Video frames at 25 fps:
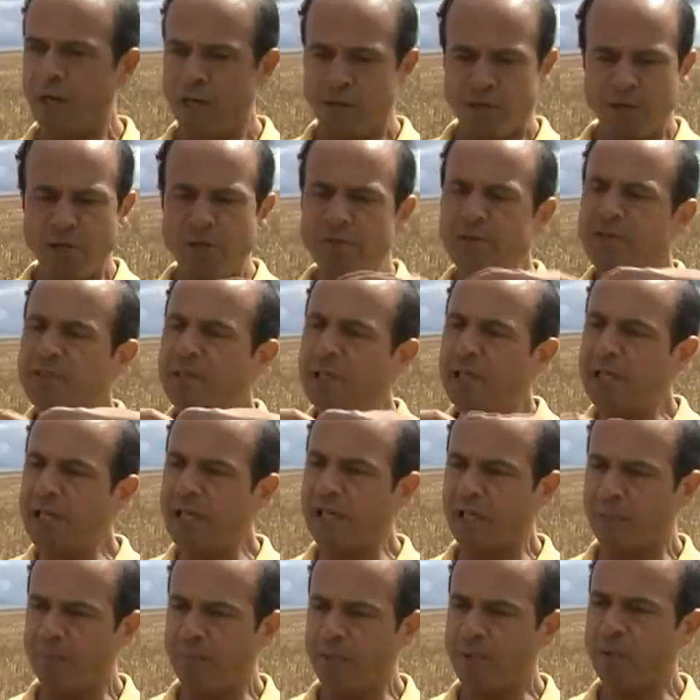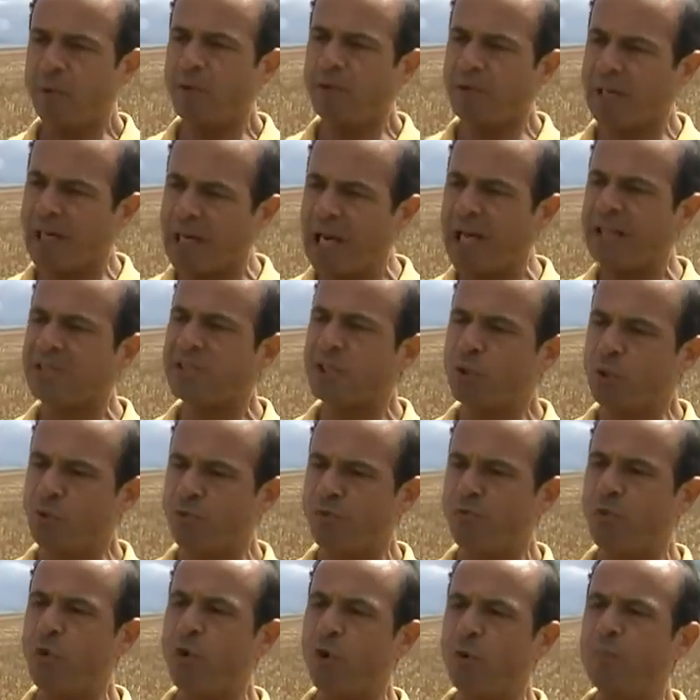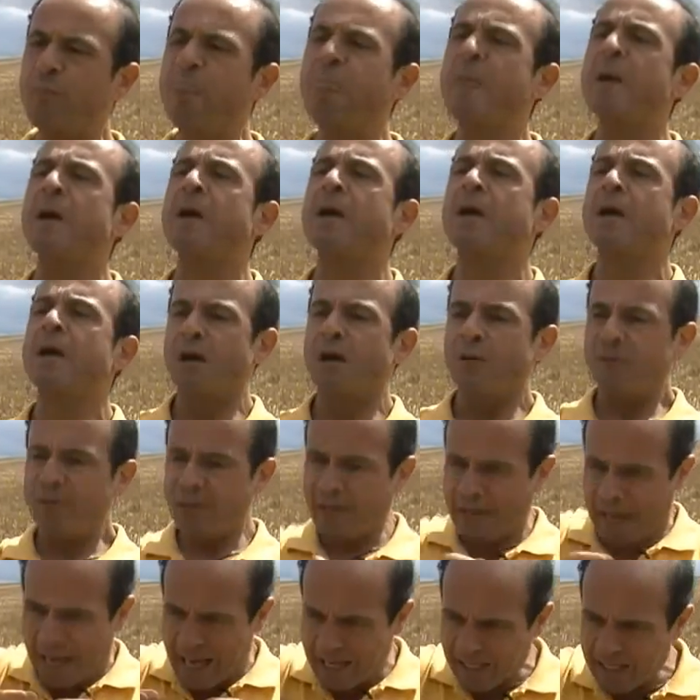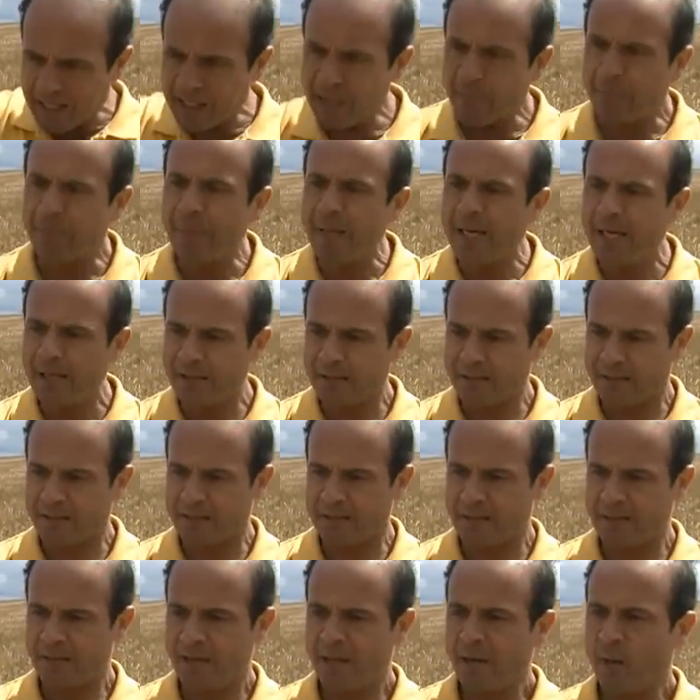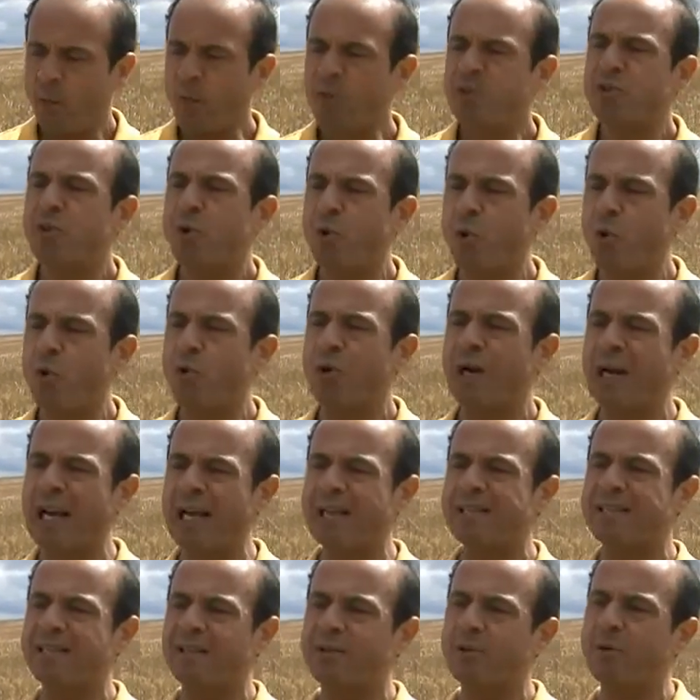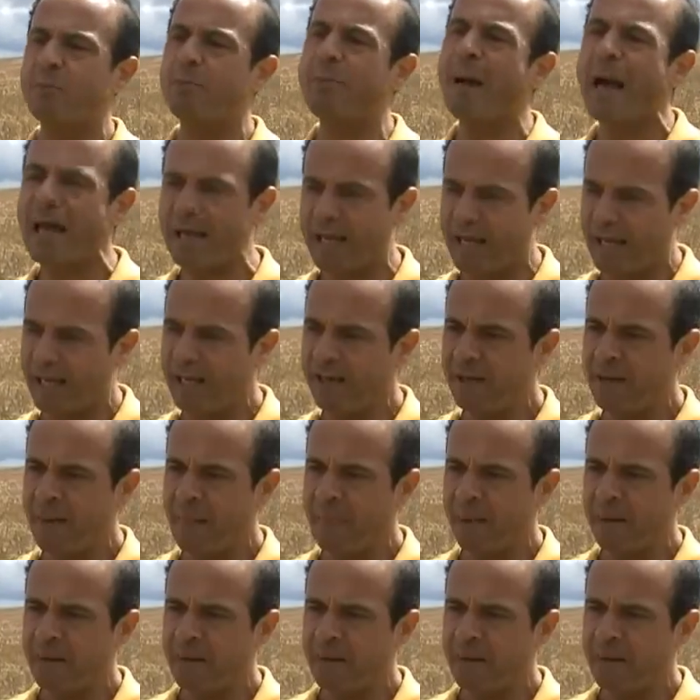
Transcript: So there's a link between the classical form that underpins what's called classical ballet